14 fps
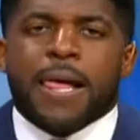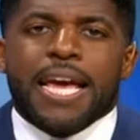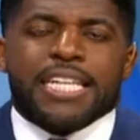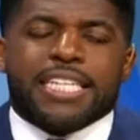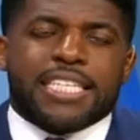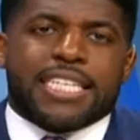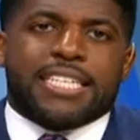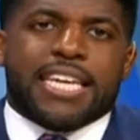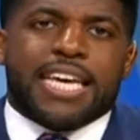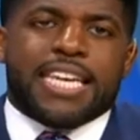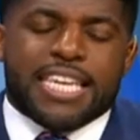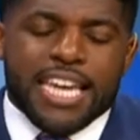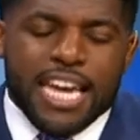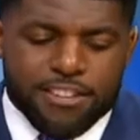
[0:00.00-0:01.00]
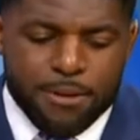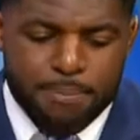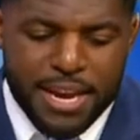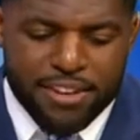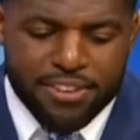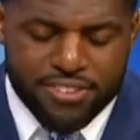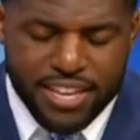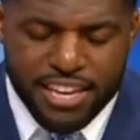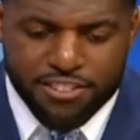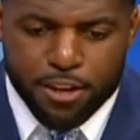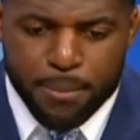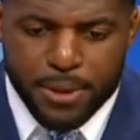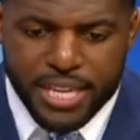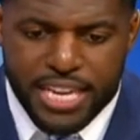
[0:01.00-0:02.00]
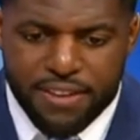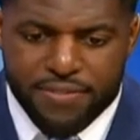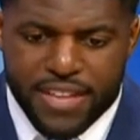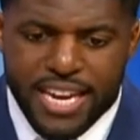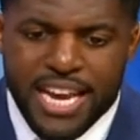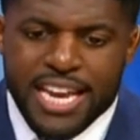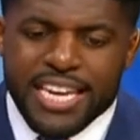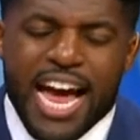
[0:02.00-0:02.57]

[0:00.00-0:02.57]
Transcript: It doesn't make sense to believe that